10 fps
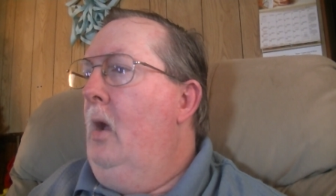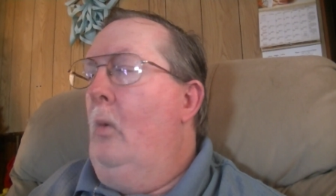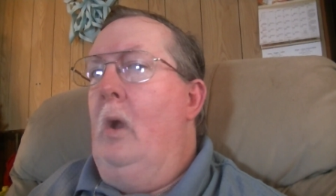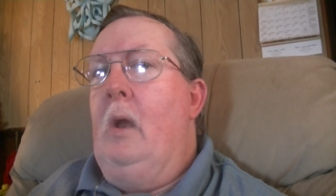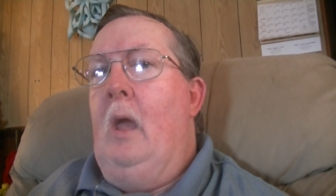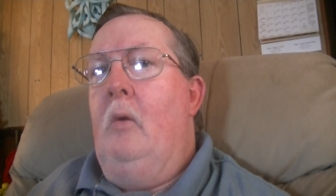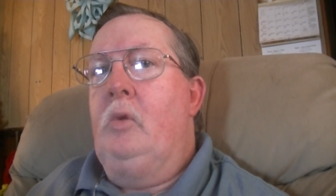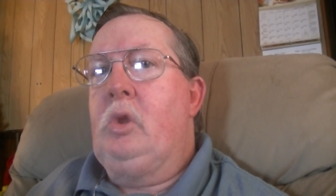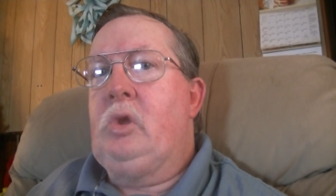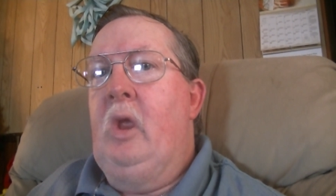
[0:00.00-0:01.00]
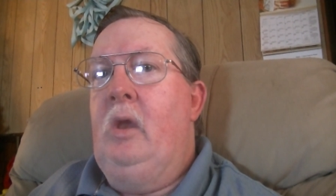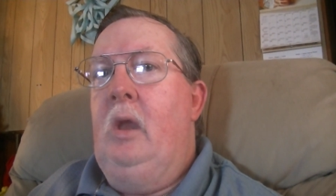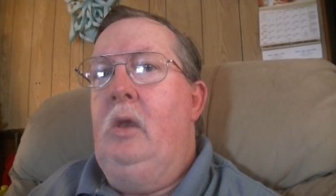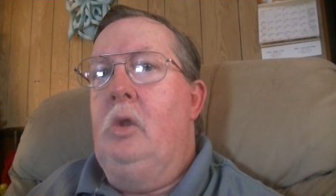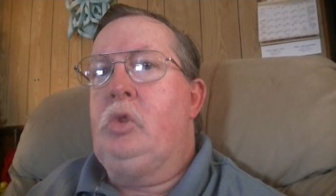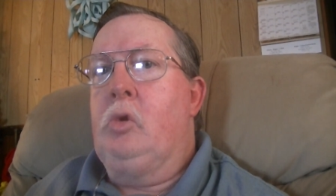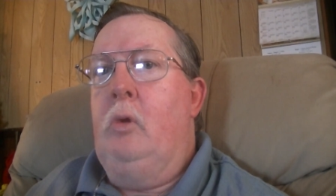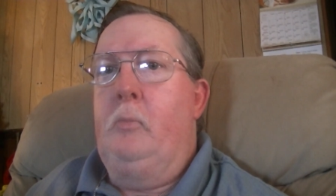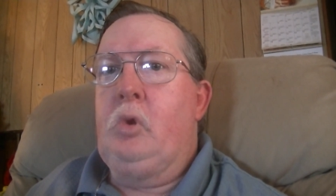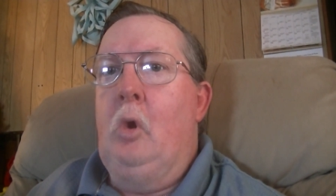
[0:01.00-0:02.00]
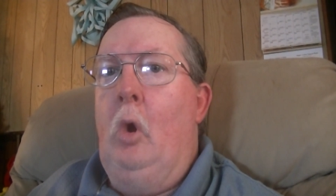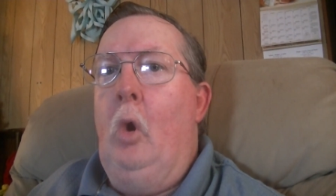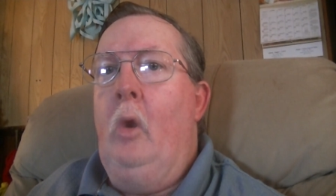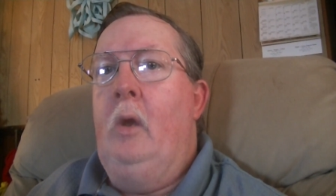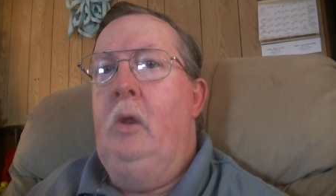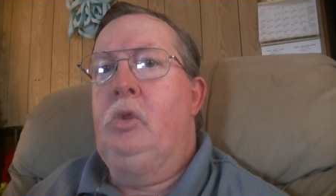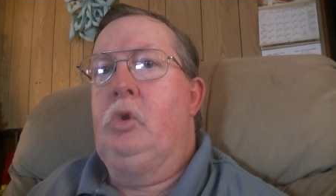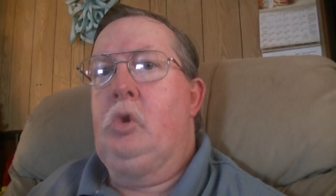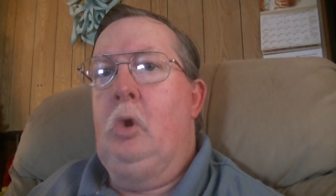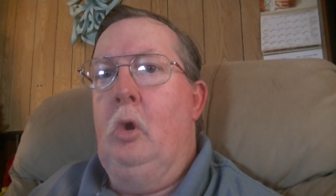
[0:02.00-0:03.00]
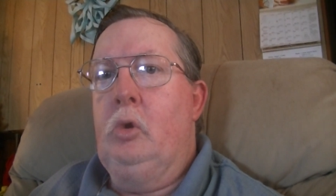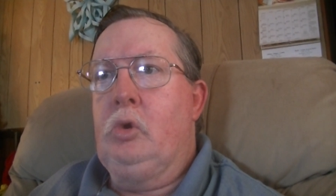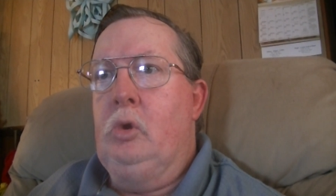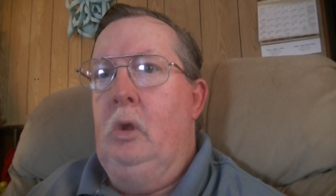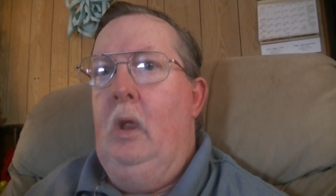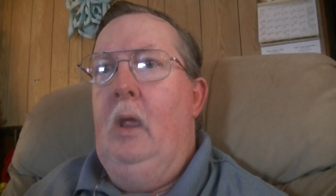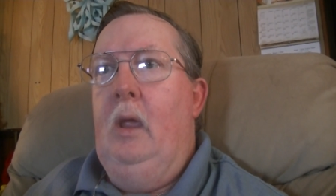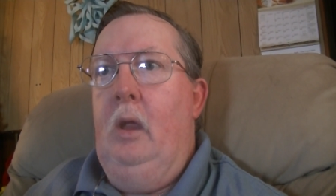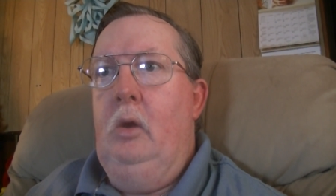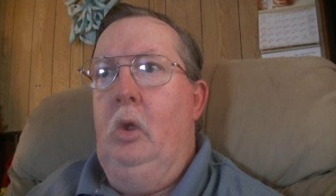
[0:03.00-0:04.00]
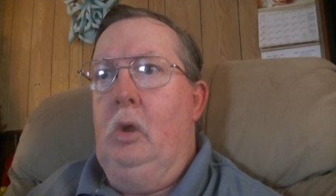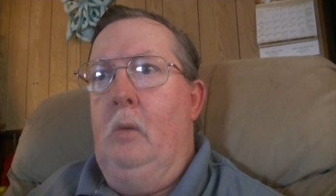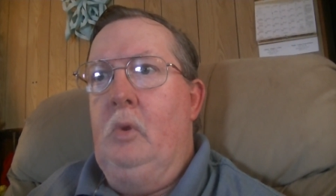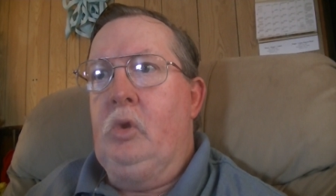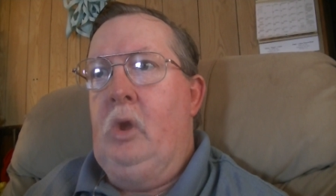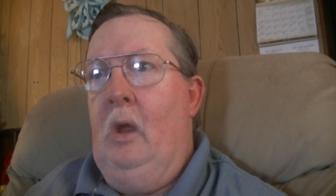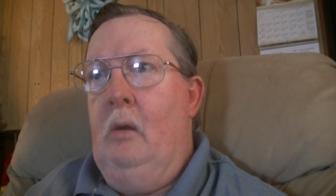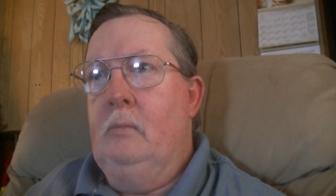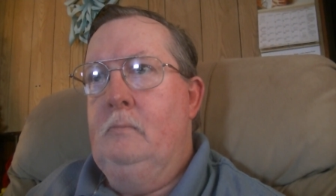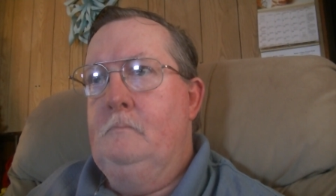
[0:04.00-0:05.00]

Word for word: when I was attending the Scripture Holiness Church in Newcomerstown.